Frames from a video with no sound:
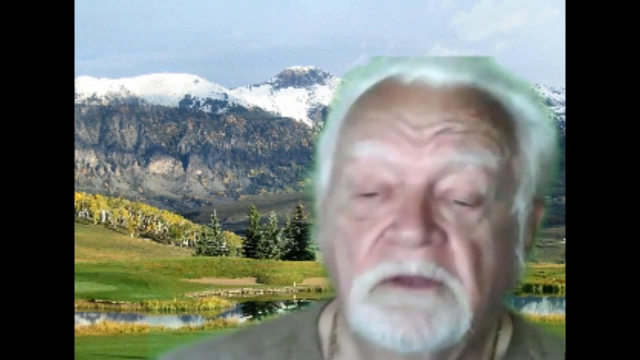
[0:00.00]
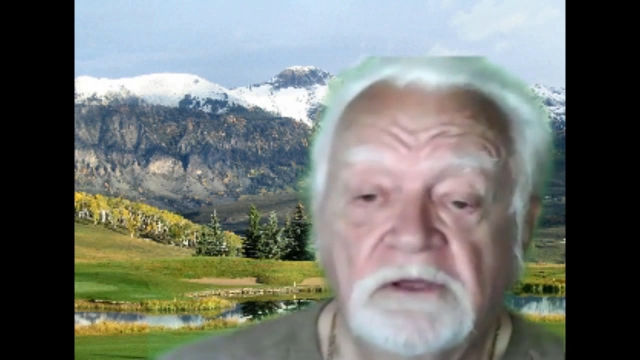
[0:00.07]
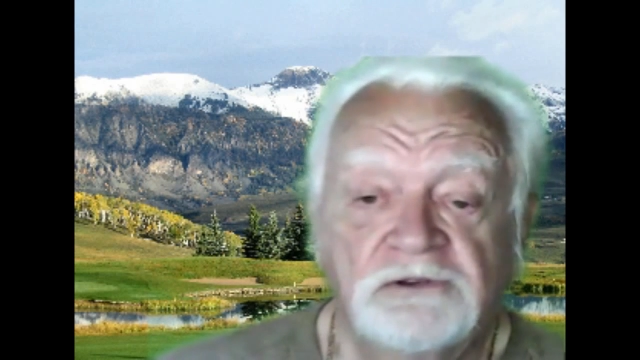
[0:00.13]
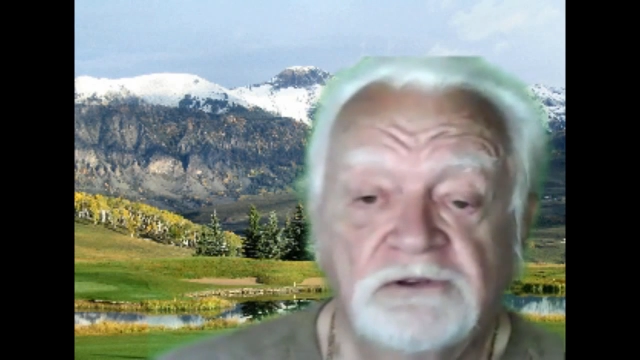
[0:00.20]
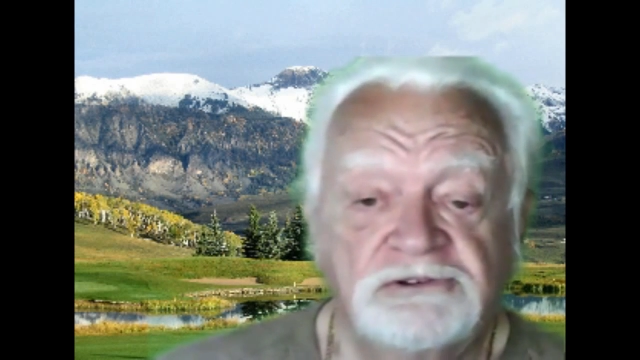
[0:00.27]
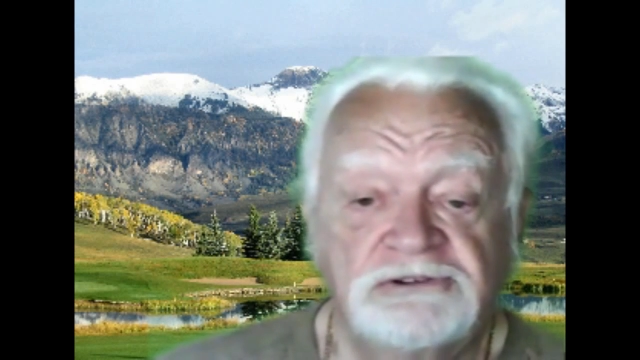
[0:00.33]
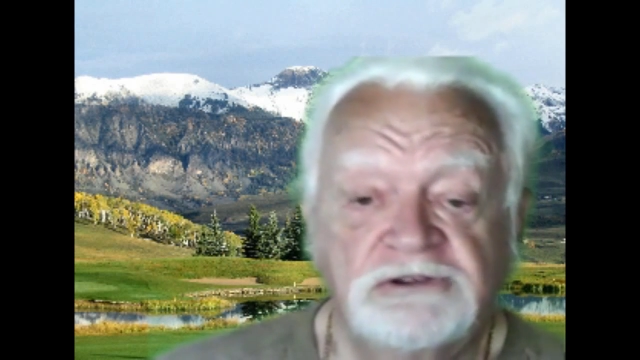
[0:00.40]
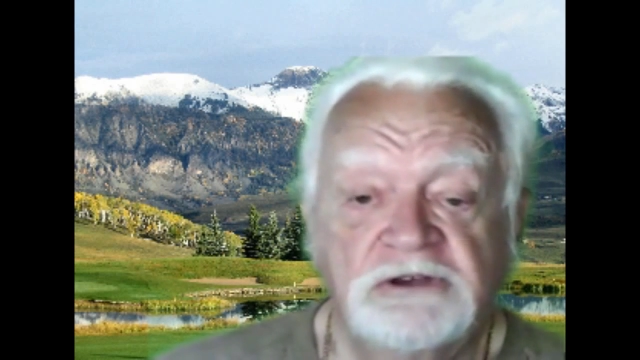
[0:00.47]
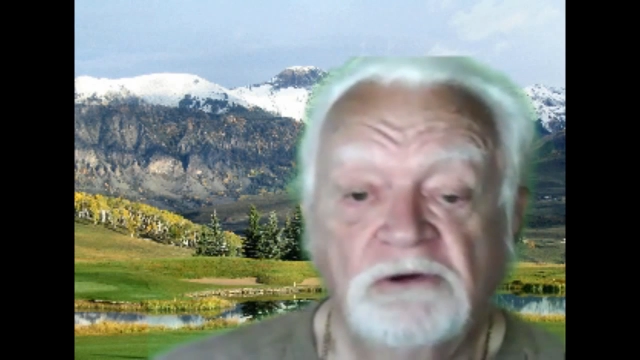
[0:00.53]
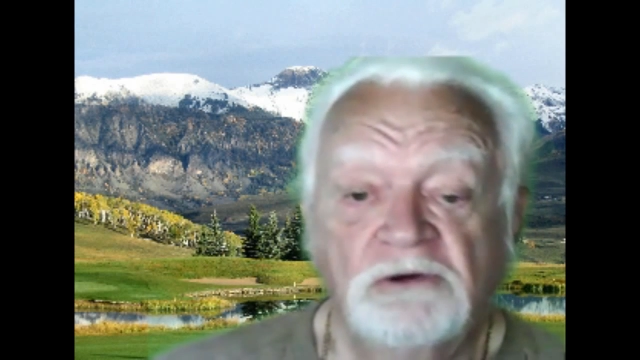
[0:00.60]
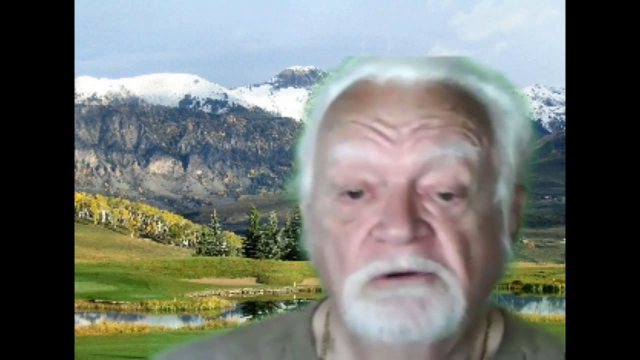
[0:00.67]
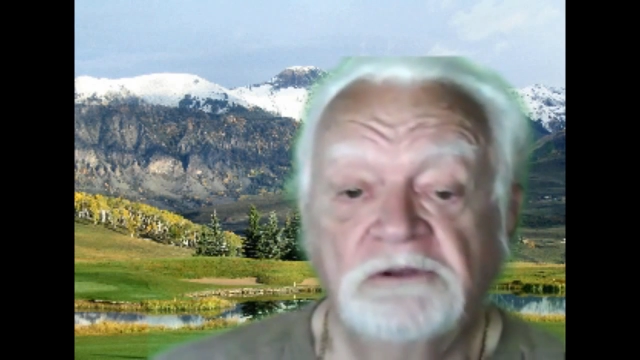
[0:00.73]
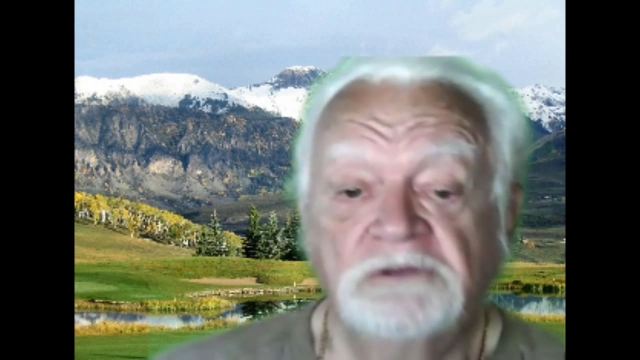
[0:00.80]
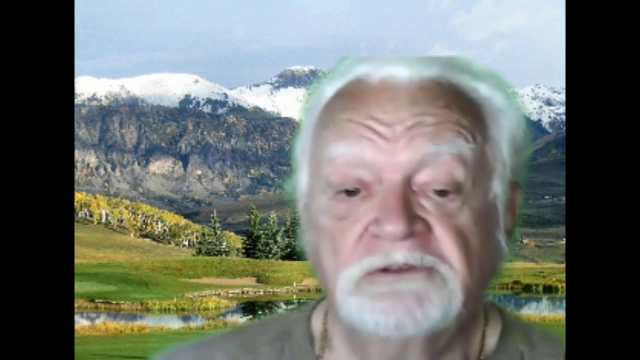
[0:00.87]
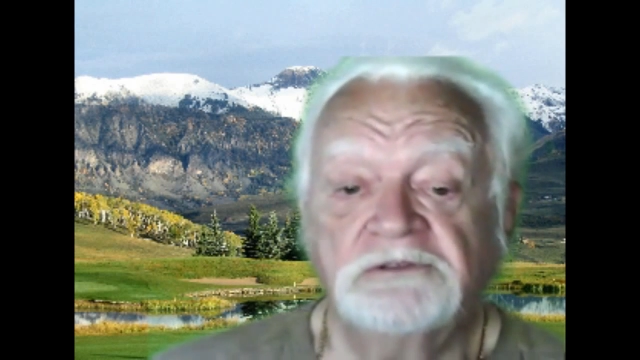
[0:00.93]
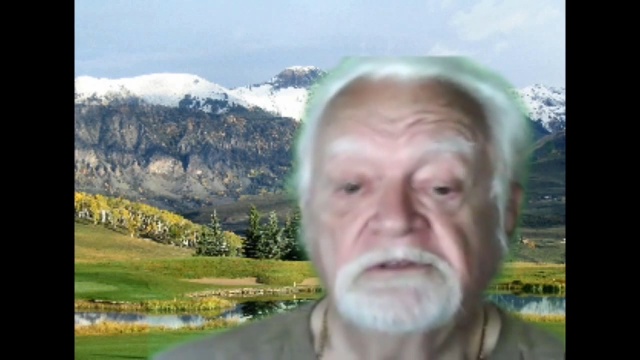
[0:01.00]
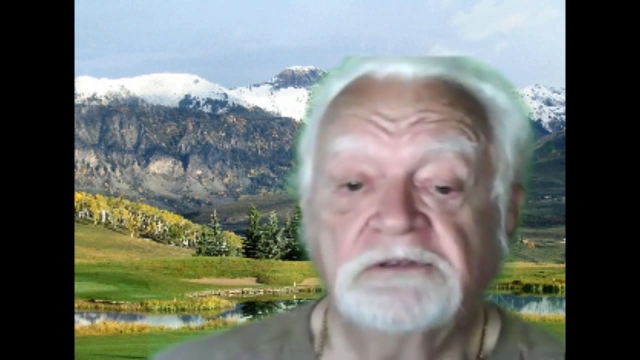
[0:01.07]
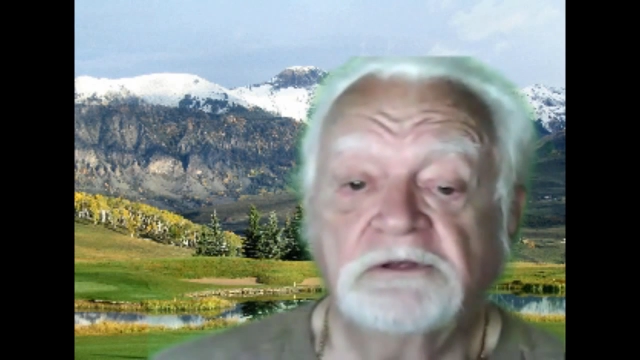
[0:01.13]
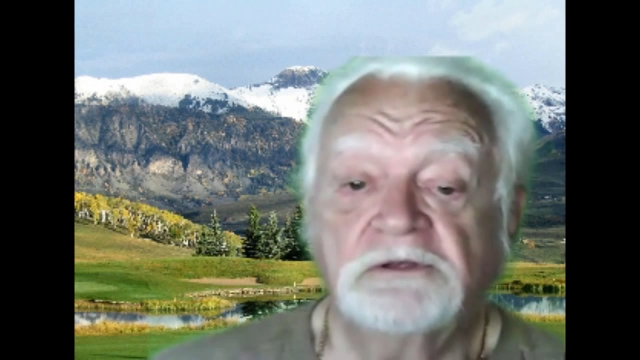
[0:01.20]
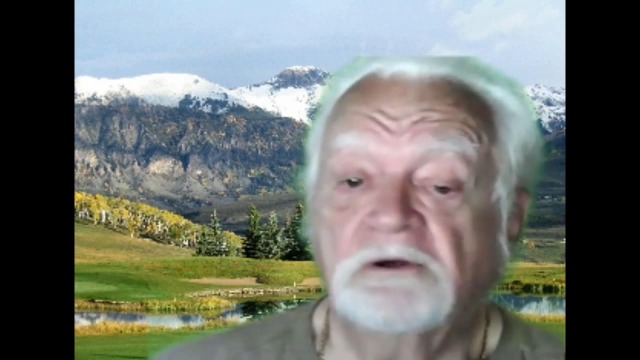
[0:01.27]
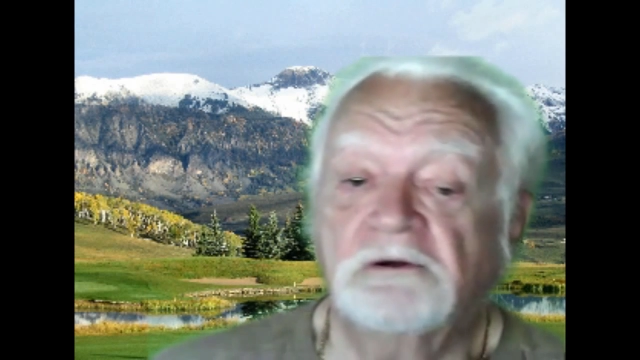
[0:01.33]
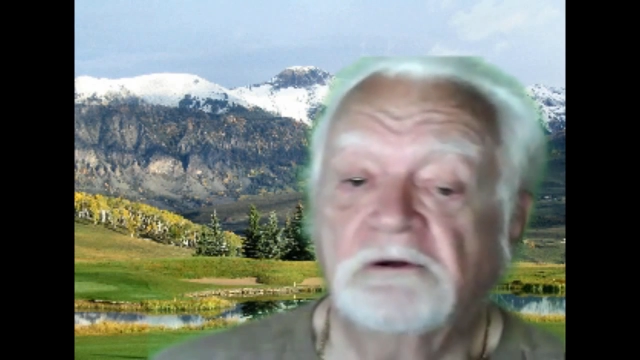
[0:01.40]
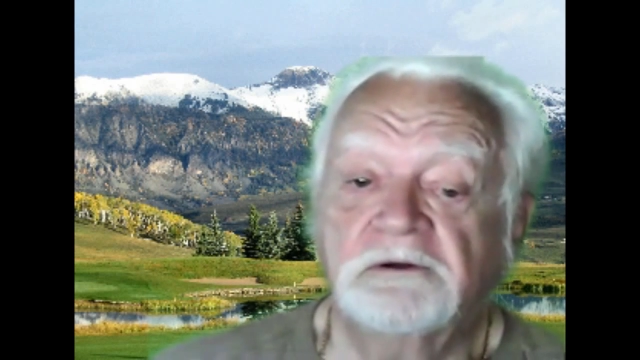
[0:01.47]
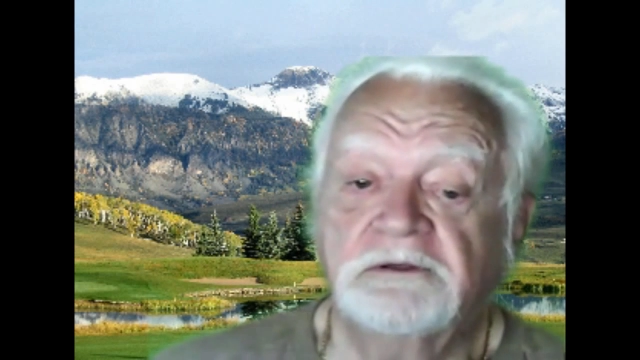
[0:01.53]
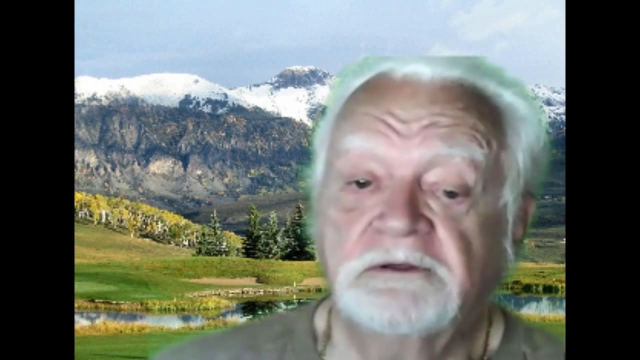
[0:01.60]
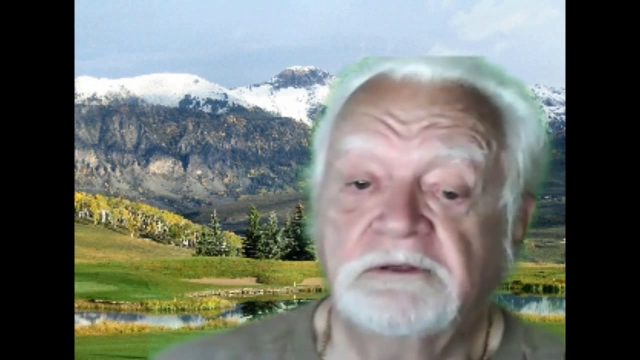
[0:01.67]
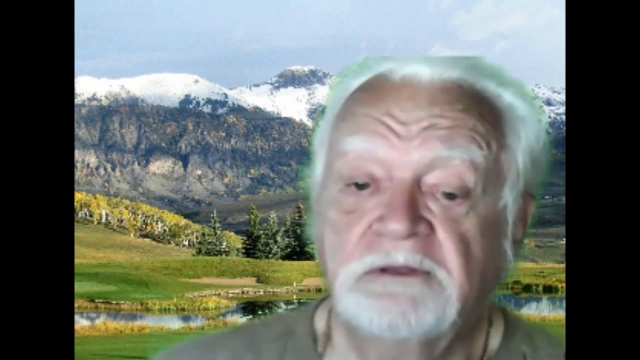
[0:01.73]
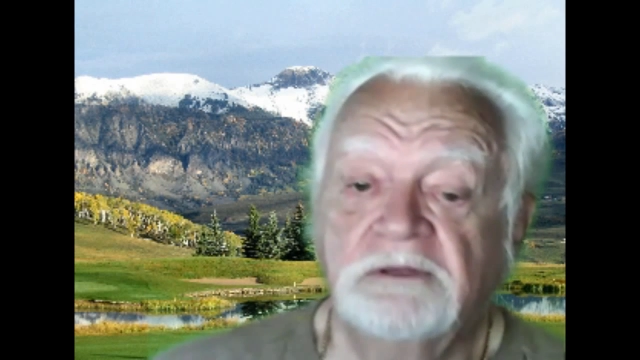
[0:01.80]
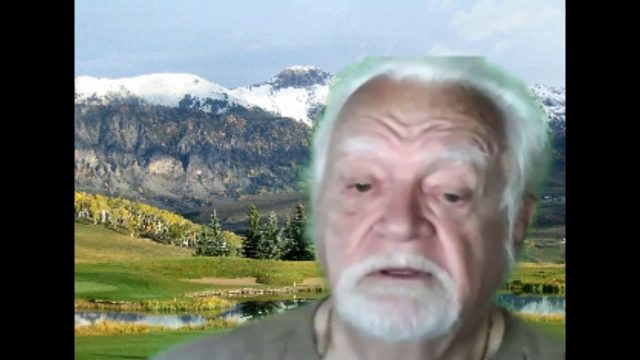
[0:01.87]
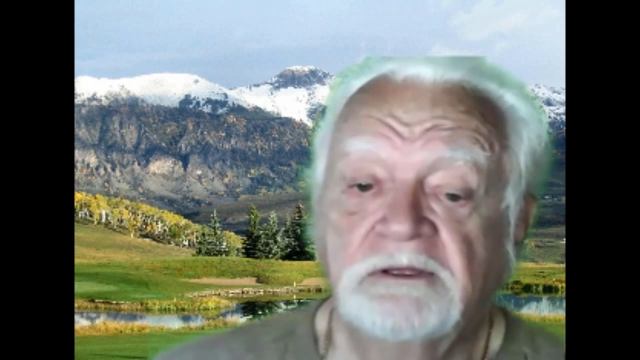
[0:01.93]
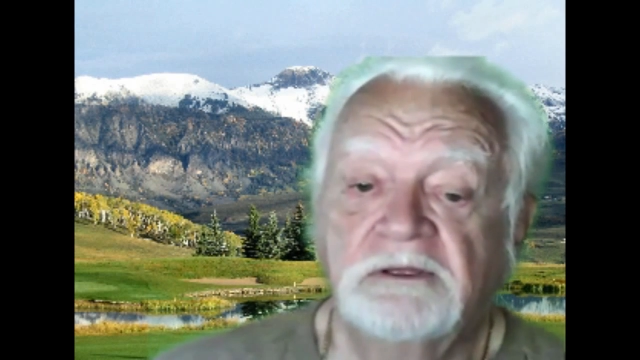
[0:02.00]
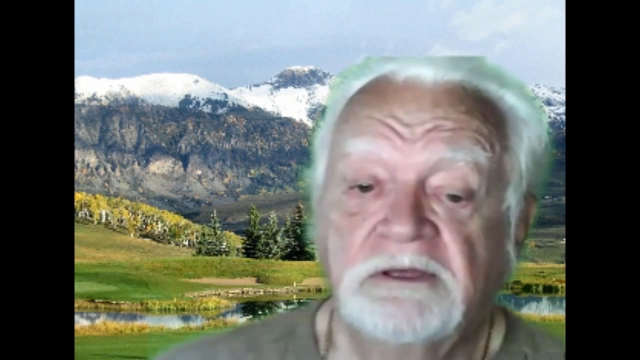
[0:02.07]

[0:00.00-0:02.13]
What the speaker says: show his authority